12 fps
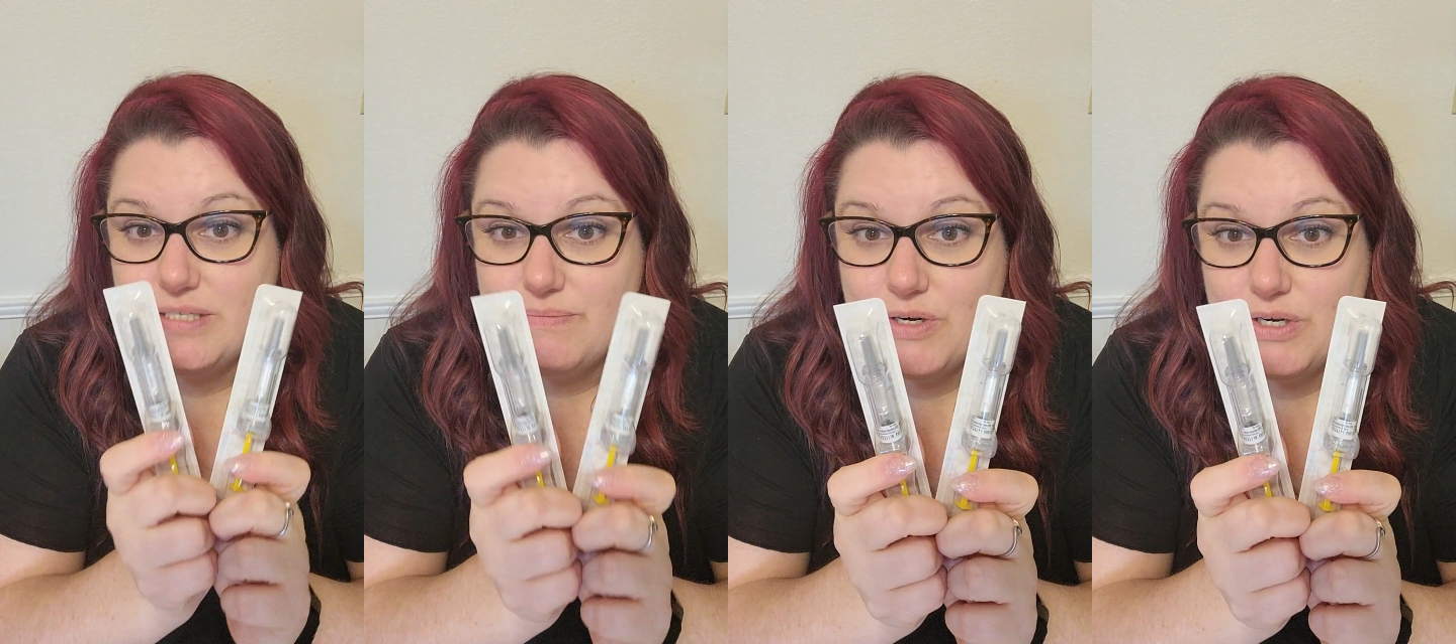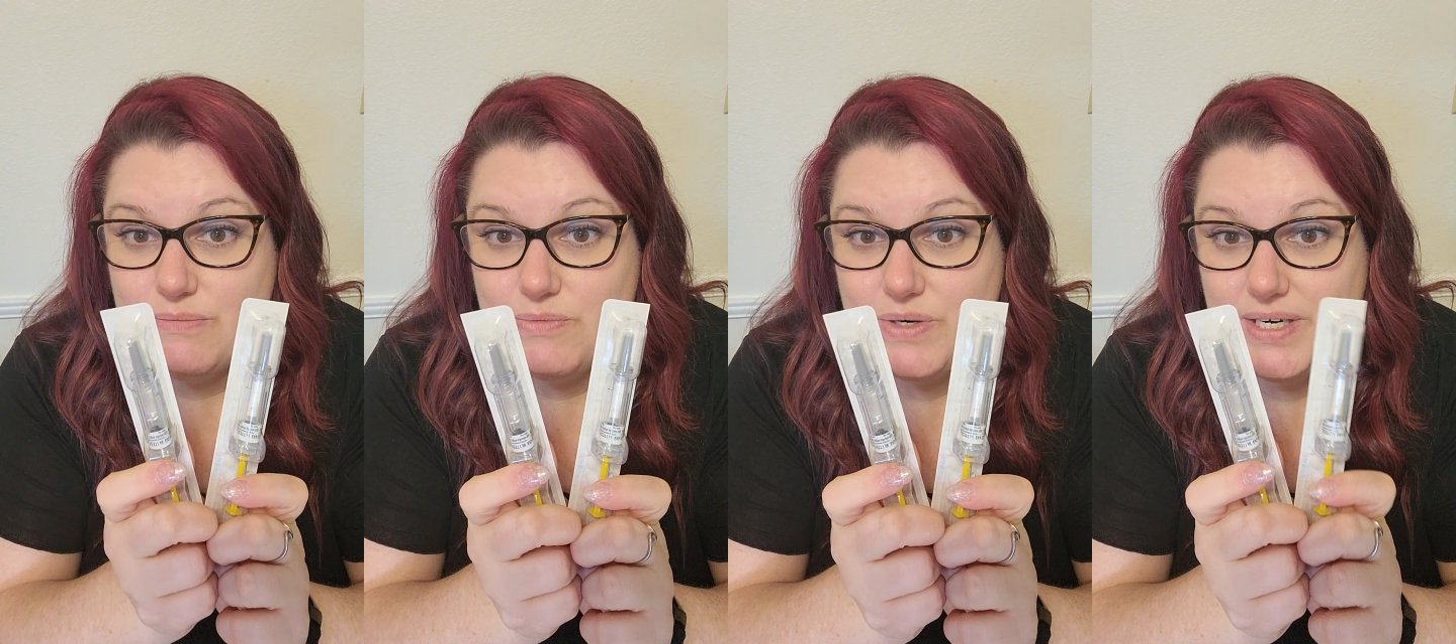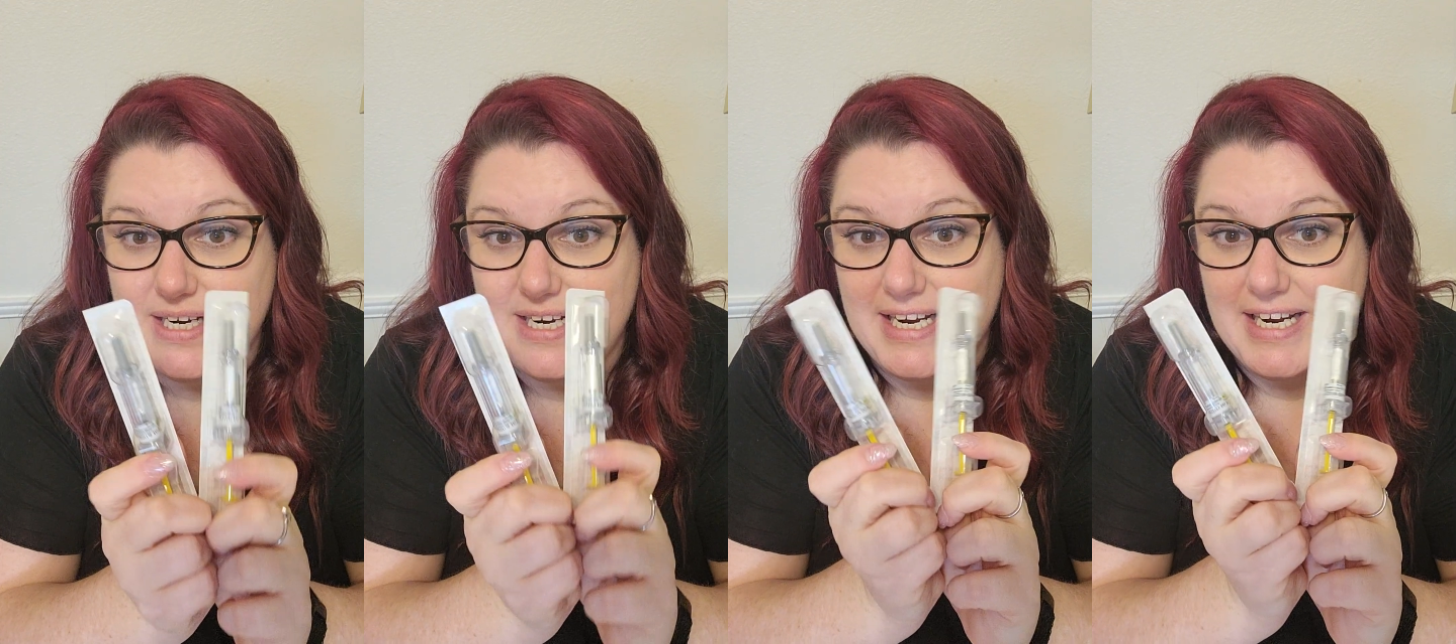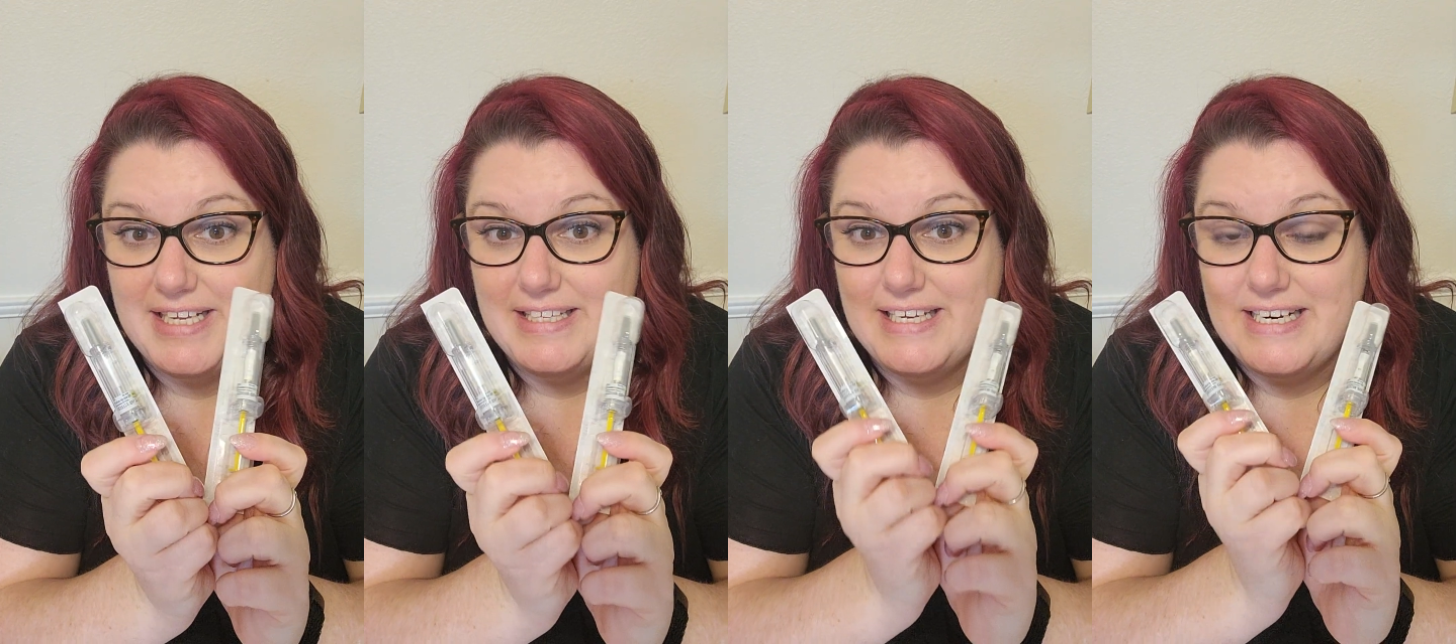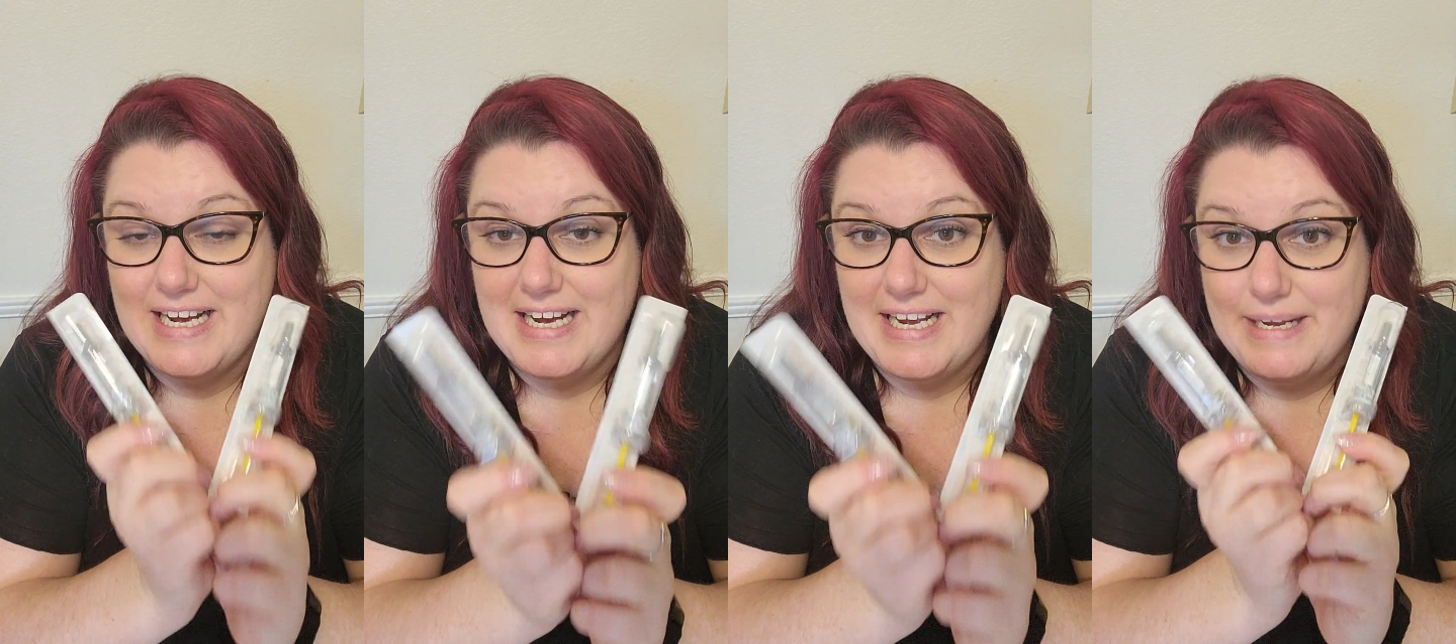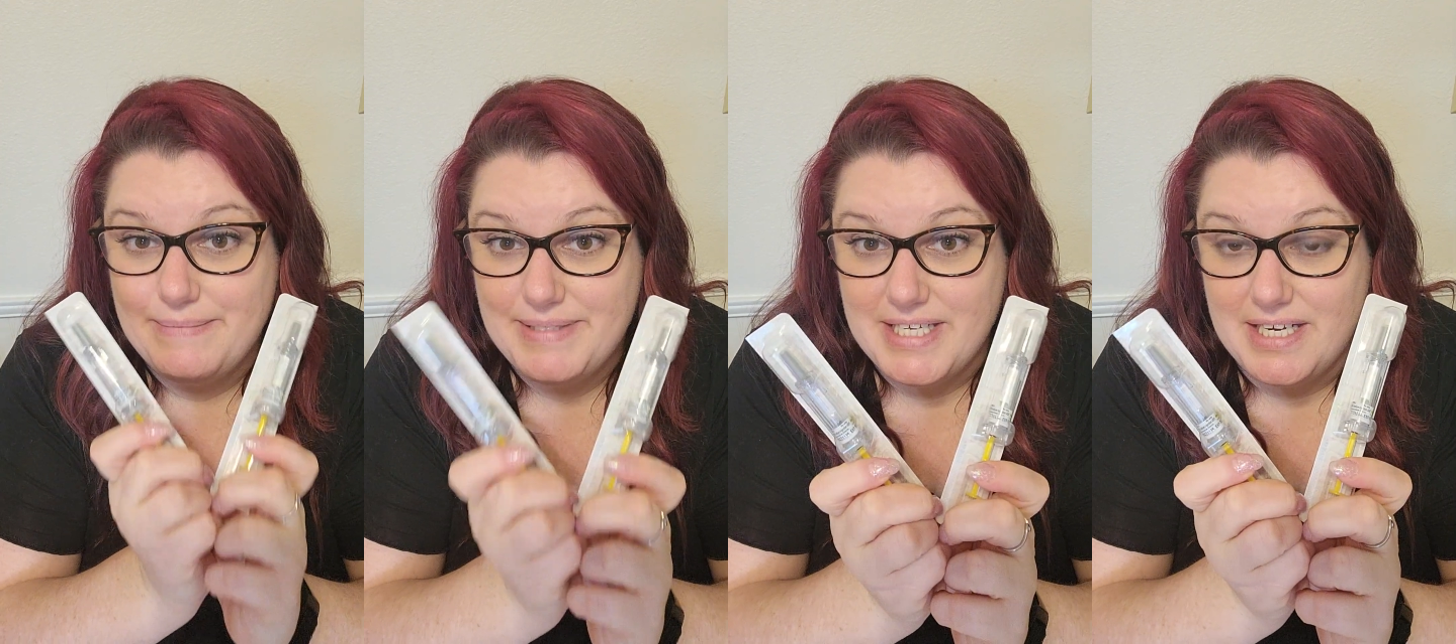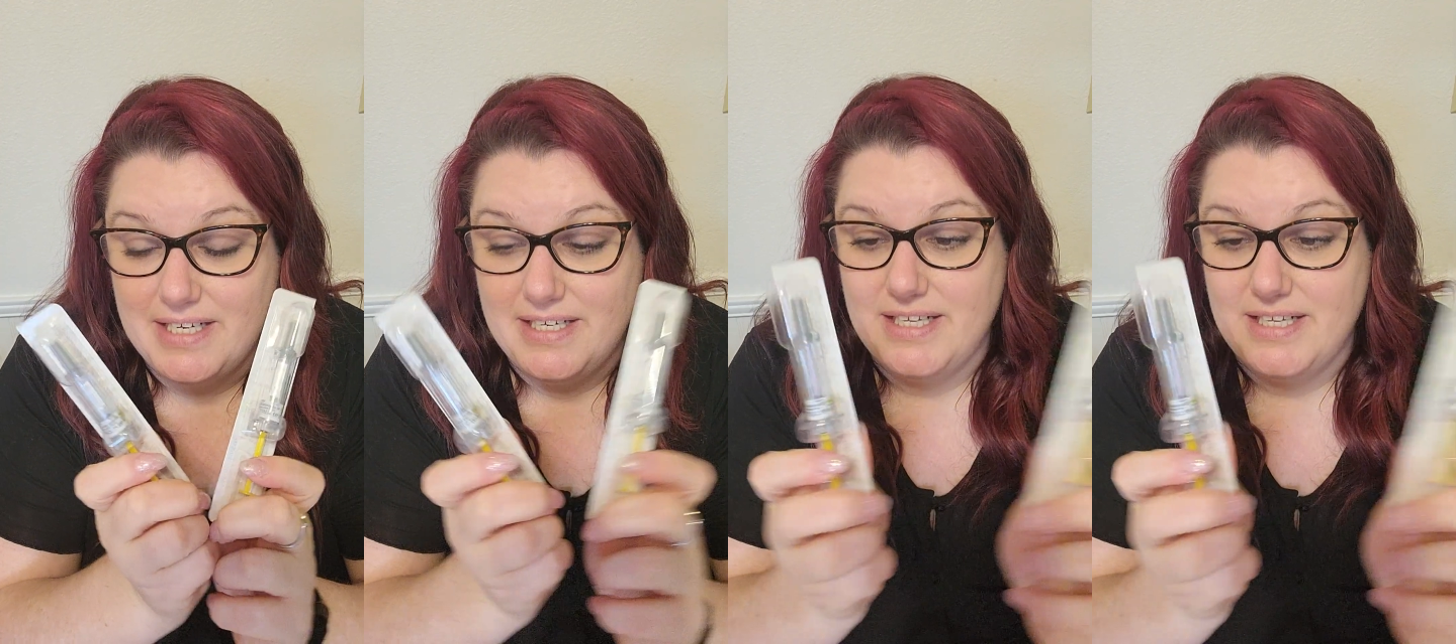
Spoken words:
tomorrow morning, and then I am done.